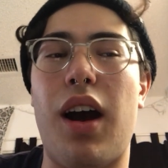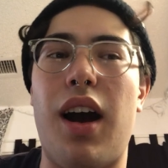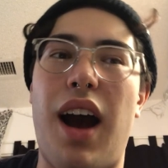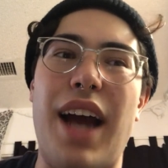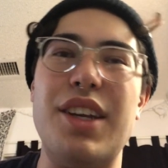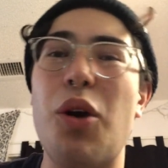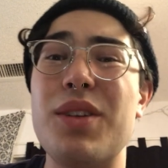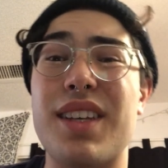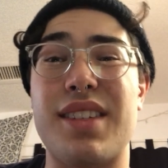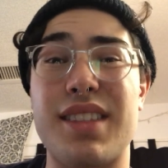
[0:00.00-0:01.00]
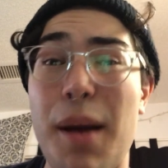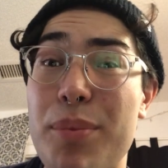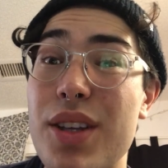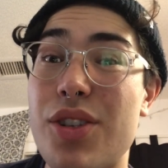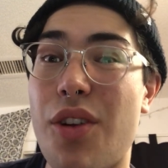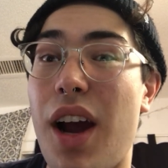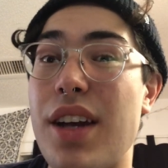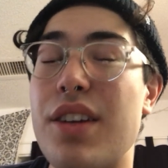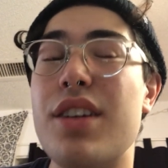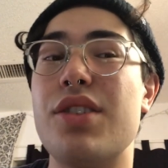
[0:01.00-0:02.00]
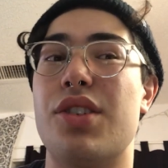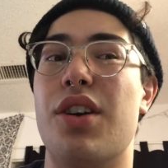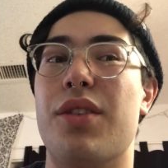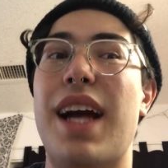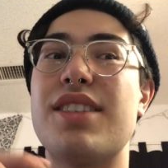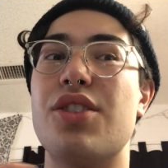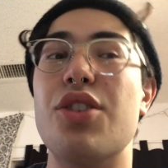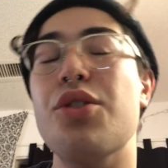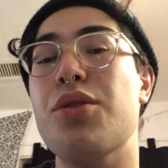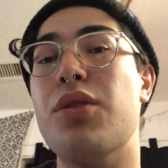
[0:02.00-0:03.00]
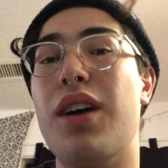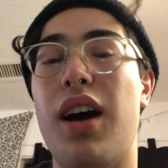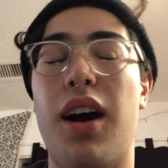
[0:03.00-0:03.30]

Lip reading: I know it's a stepless grinder, so that's new,